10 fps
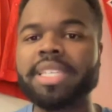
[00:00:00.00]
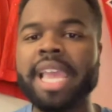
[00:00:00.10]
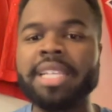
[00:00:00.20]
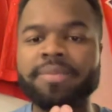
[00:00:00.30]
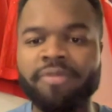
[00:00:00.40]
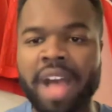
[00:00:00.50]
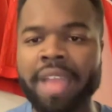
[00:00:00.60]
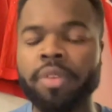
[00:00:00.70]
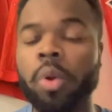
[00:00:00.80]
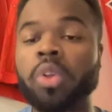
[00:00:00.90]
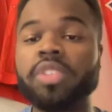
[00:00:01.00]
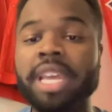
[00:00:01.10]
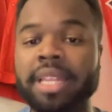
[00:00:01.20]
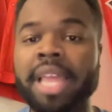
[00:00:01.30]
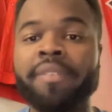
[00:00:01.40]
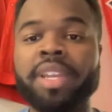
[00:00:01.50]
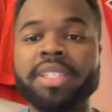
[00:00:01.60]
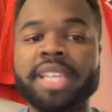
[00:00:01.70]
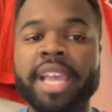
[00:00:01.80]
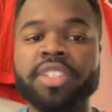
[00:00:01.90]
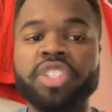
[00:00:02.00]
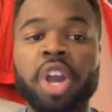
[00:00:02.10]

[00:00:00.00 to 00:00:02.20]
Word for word: He has five goals and 11 assists.